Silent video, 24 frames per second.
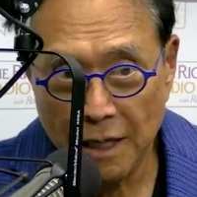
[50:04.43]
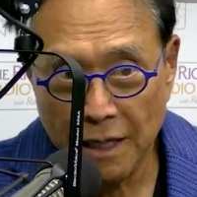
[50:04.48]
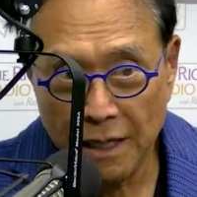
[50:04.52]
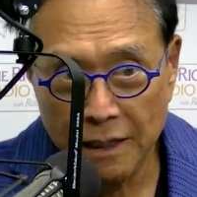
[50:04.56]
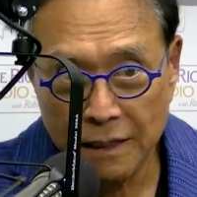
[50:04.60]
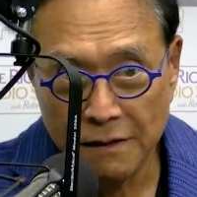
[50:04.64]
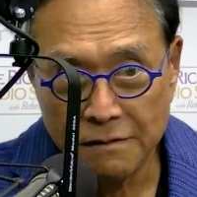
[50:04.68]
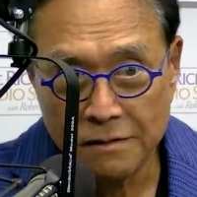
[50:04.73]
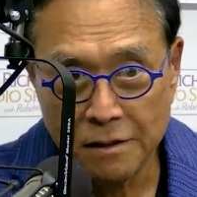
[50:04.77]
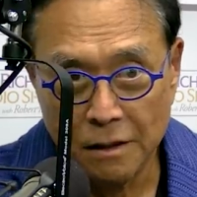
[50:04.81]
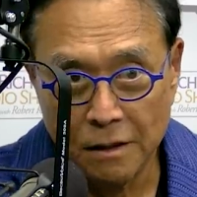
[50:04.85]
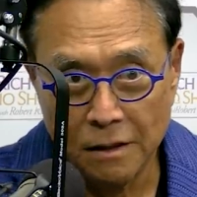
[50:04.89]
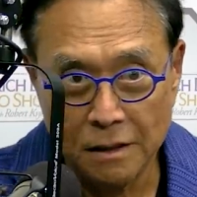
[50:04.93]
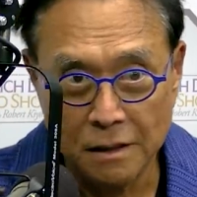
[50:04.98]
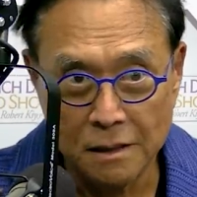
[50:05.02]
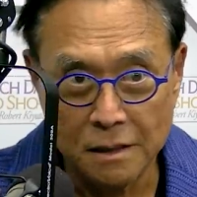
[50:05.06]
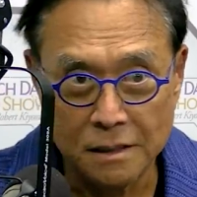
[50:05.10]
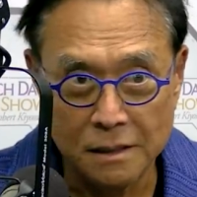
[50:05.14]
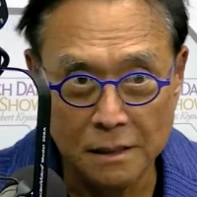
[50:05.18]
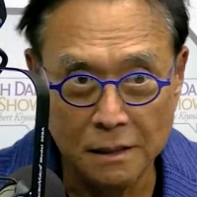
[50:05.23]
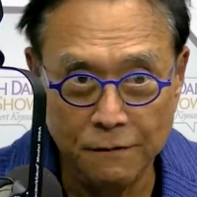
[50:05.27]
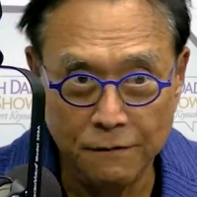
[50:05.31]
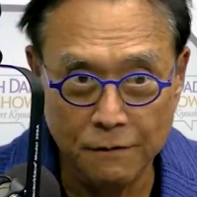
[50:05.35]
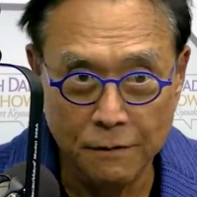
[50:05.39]
mine, I've started a
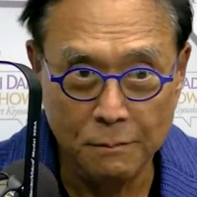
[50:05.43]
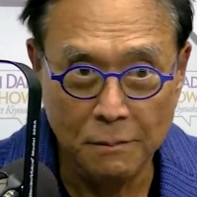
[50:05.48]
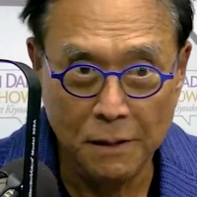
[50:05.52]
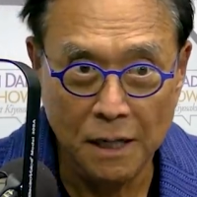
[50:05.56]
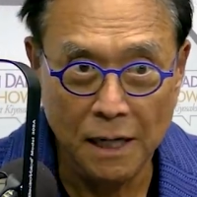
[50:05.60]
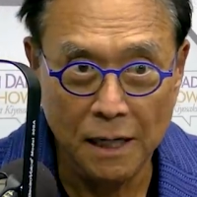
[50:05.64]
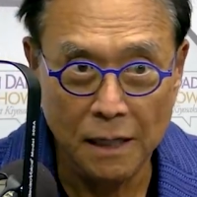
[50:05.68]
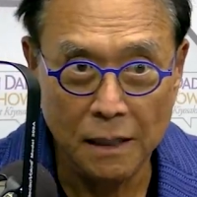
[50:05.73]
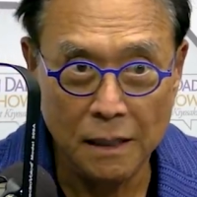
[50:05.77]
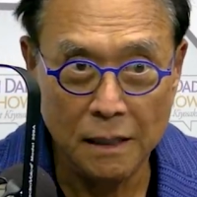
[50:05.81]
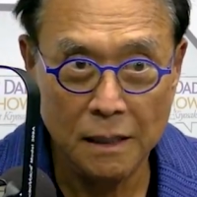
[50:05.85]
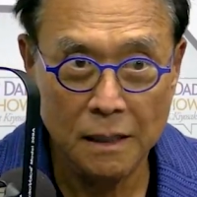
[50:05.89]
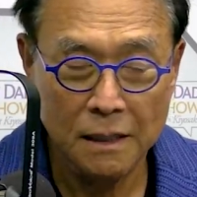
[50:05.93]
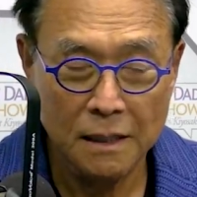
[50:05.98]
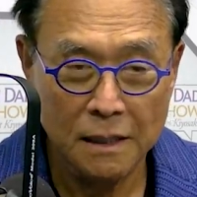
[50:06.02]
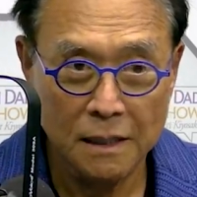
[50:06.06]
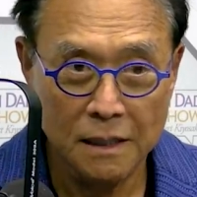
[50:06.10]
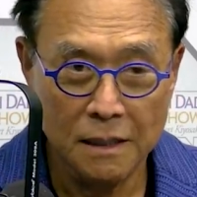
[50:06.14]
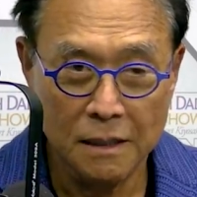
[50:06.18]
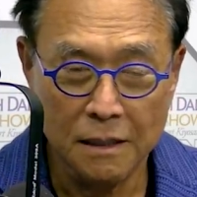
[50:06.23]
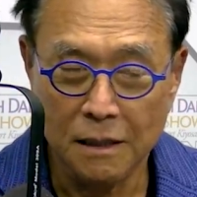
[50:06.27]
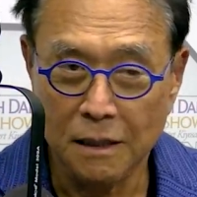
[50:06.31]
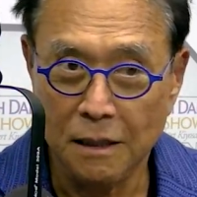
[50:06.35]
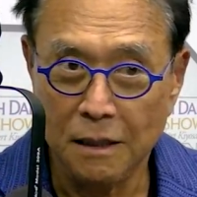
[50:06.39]
silver mine.
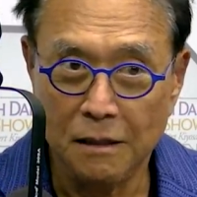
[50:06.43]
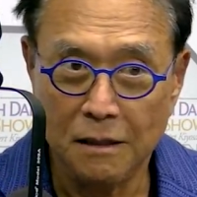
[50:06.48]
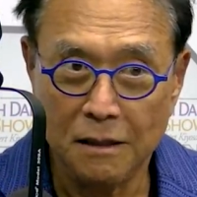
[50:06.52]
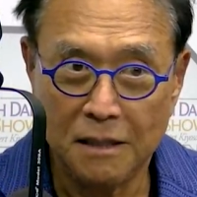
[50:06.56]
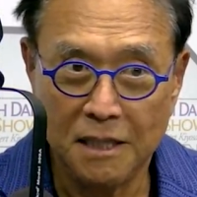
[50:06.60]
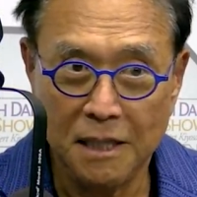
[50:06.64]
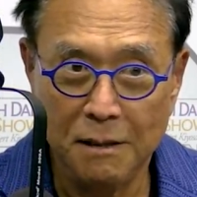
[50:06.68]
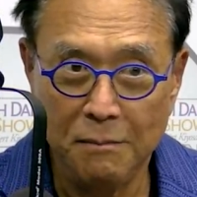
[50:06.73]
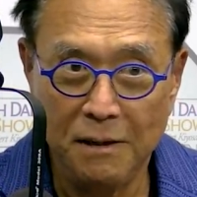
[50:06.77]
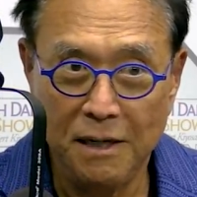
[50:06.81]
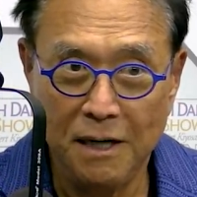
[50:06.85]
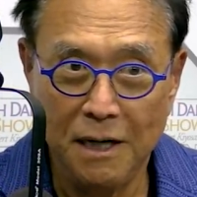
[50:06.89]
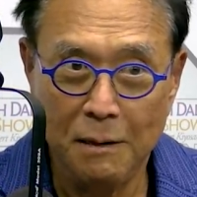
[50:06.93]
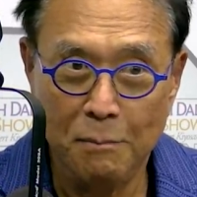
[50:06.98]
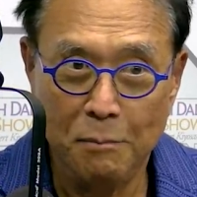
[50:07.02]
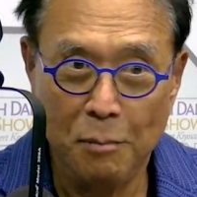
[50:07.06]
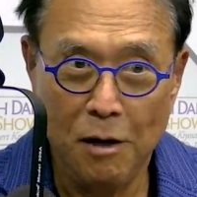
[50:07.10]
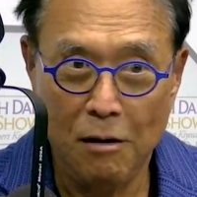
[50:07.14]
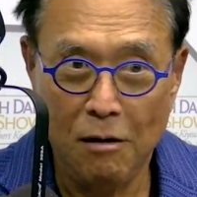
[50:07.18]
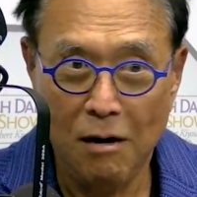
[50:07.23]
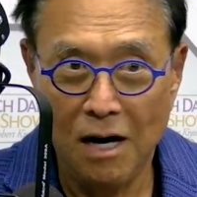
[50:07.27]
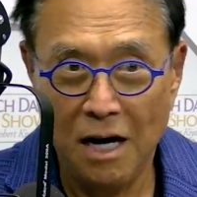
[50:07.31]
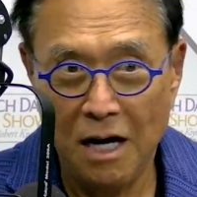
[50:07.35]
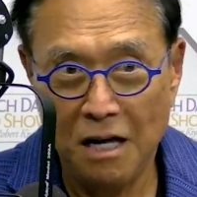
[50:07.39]
You know, Kim and I
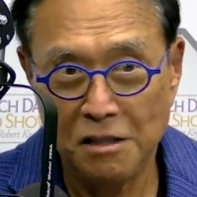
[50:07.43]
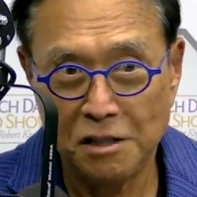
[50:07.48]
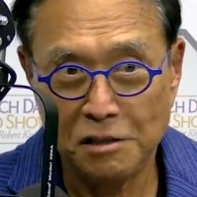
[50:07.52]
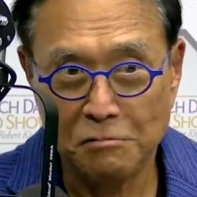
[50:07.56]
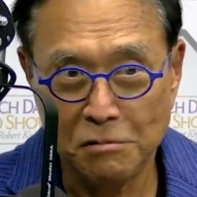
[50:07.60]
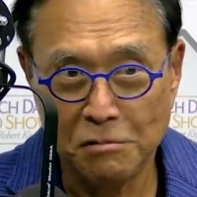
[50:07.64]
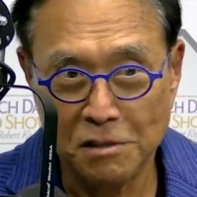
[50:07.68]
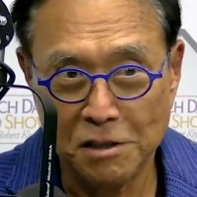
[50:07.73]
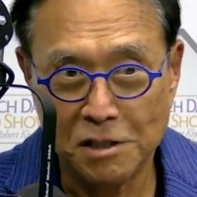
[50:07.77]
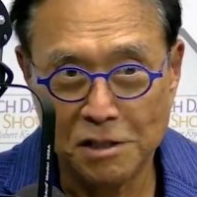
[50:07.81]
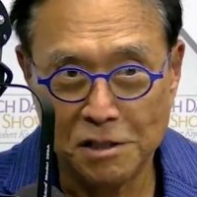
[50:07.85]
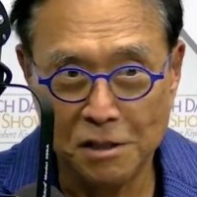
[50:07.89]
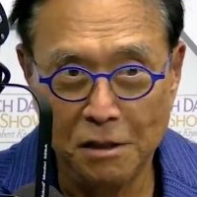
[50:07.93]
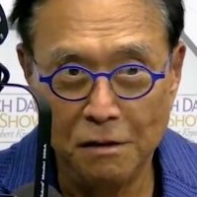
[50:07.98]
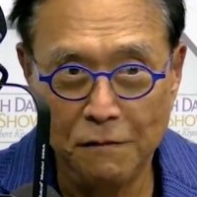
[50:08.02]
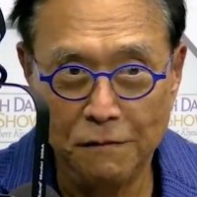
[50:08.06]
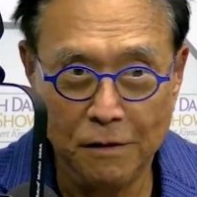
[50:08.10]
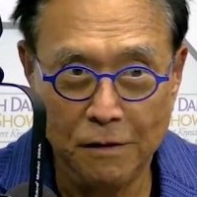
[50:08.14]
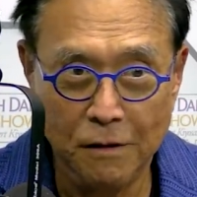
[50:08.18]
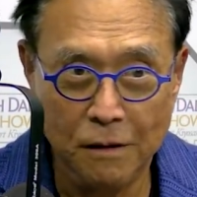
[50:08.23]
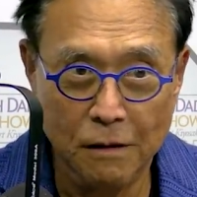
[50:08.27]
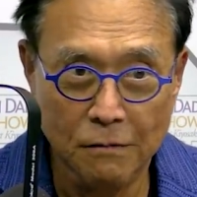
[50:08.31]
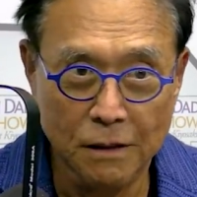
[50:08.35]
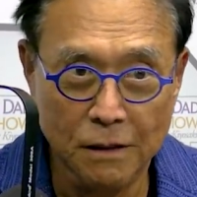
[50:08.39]
bought our house with
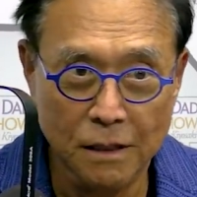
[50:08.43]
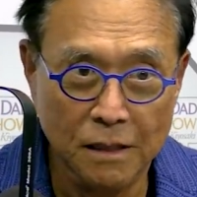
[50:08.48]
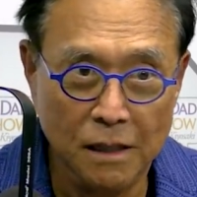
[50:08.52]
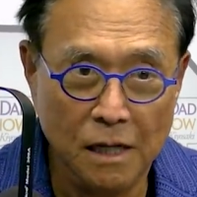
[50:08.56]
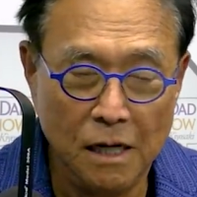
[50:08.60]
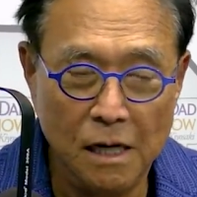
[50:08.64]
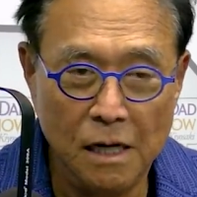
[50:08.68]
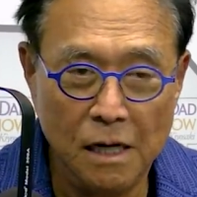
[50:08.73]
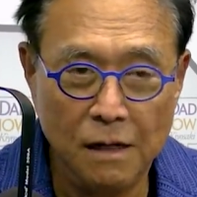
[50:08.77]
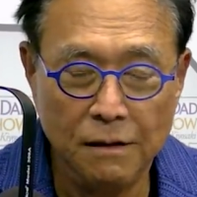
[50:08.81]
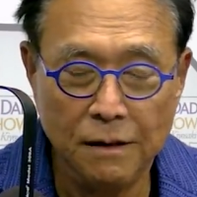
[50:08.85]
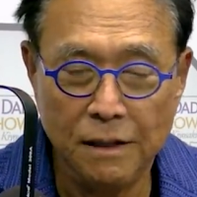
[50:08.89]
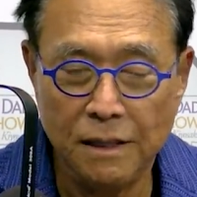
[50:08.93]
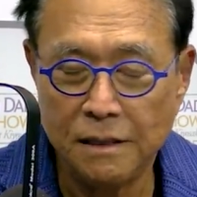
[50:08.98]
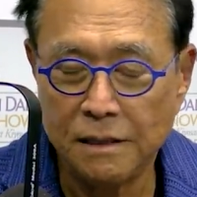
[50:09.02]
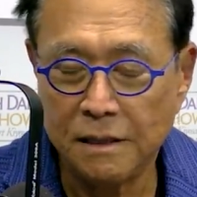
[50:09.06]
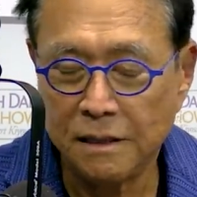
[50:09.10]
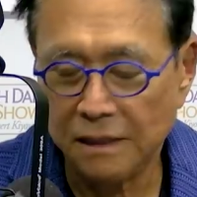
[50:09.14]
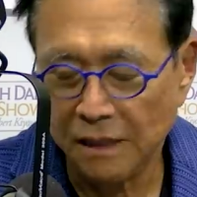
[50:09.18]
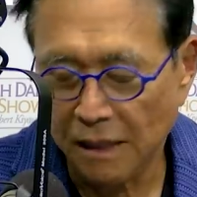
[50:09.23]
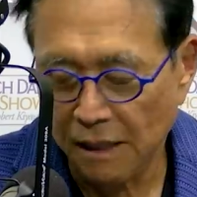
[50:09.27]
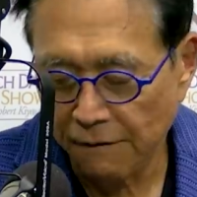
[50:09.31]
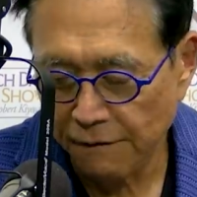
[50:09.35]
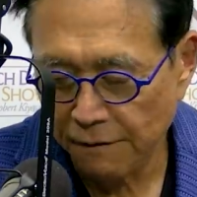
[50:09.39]
silver and all this
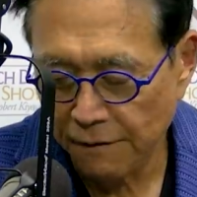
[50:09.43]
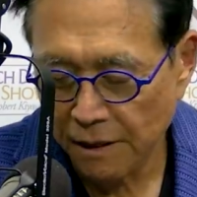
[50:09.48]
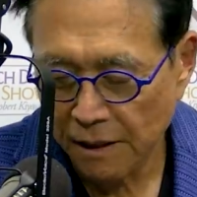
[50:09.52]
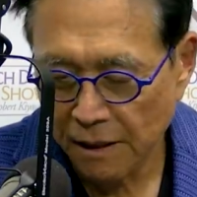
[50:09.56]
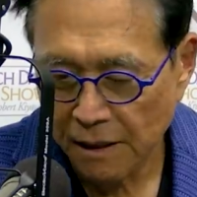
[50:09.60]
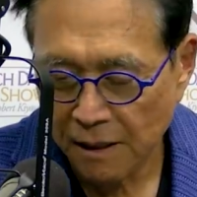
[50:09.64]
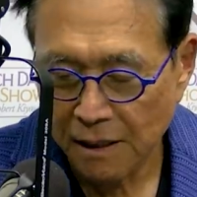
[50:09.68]
stuff.